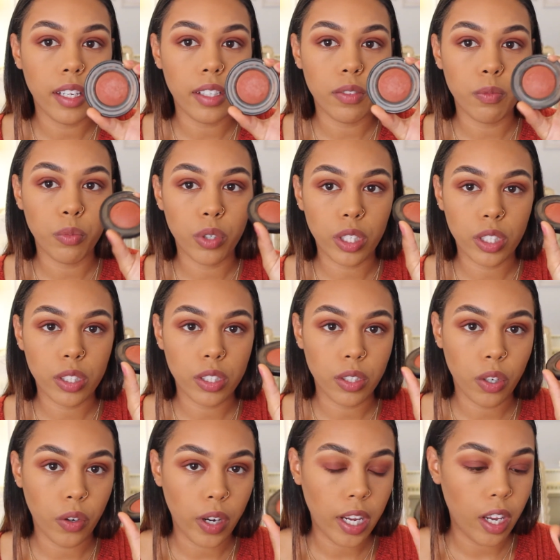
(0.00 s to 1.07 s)
It works
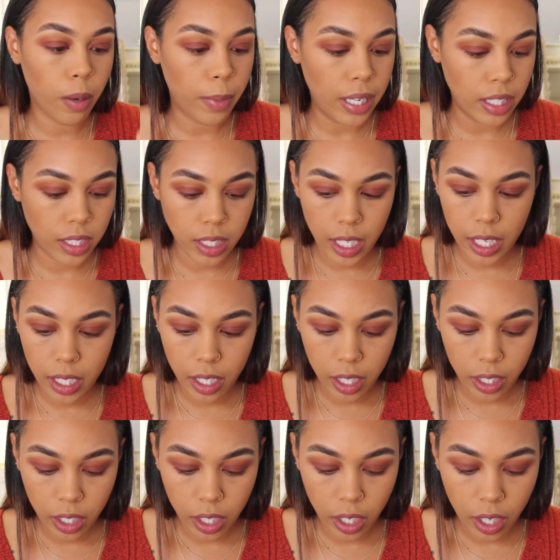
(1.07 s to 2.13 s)
great on my skin
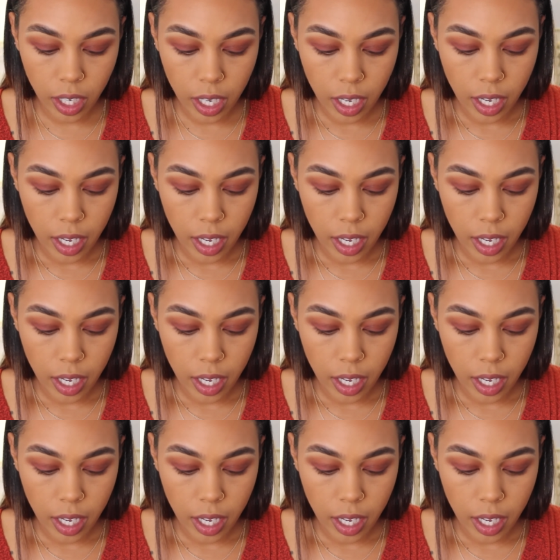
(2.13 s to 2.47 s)
color